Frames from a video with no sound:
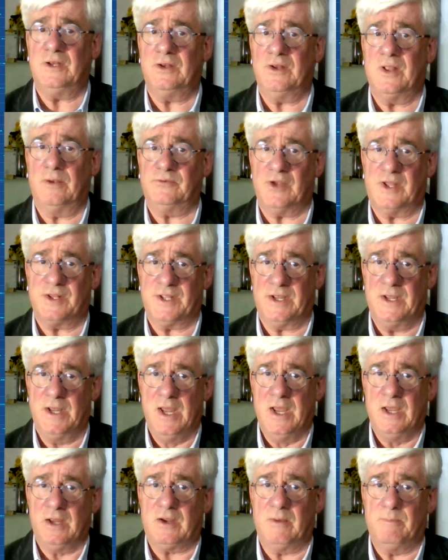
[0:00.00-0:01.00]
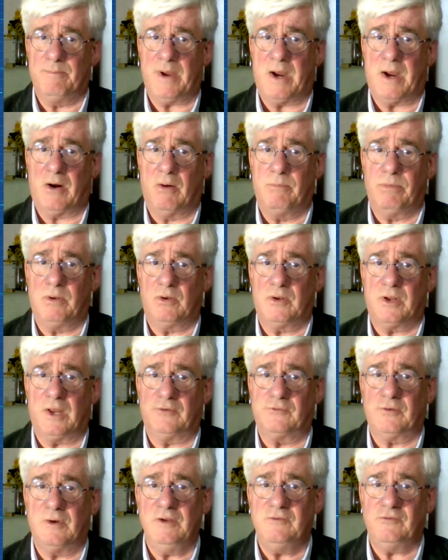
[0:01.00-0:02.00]
those other comparable
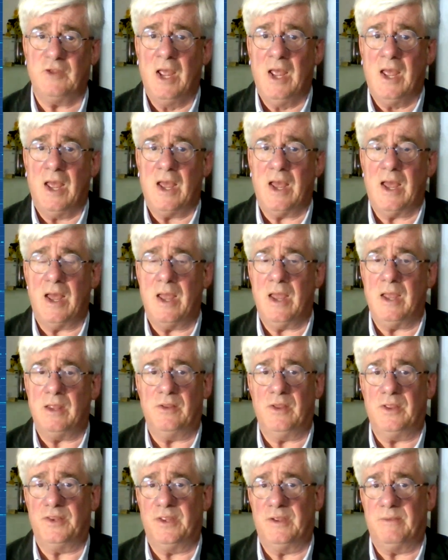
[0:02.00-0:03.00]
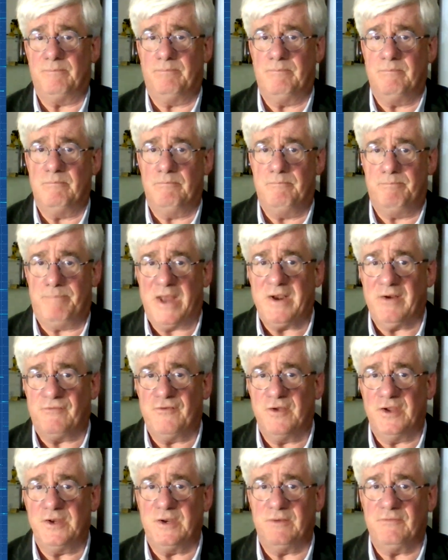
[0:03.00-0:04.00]
countries. The
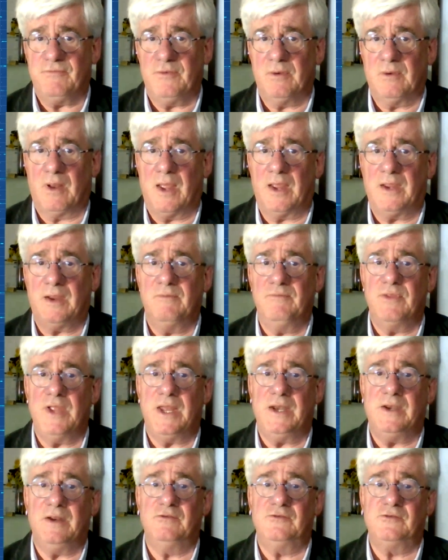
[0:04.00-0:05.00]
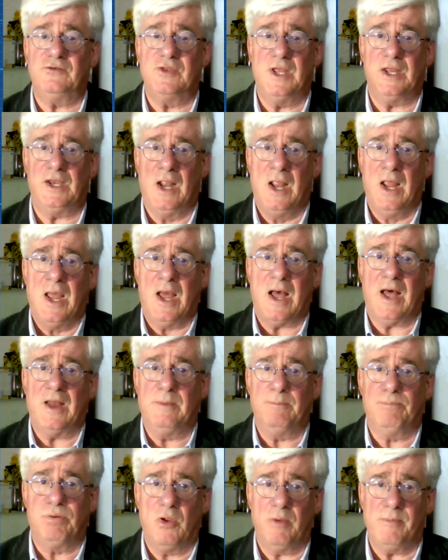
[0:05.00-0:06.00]
benefit, if you like, of that is that
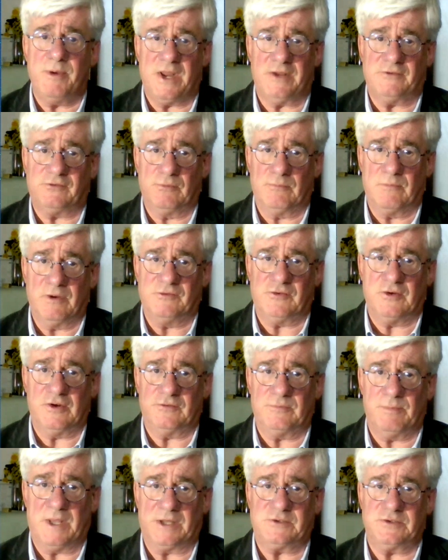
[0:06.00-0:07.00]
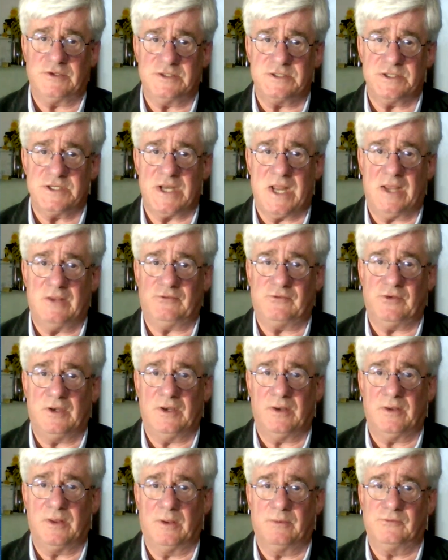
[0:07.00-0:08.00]
unemployment hasn't risen as much as it has
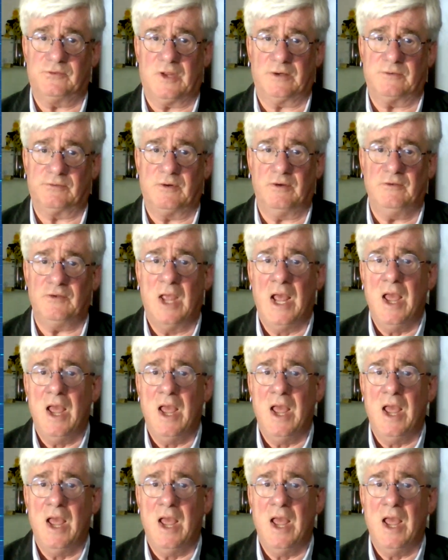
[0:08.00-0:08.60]
in those countries,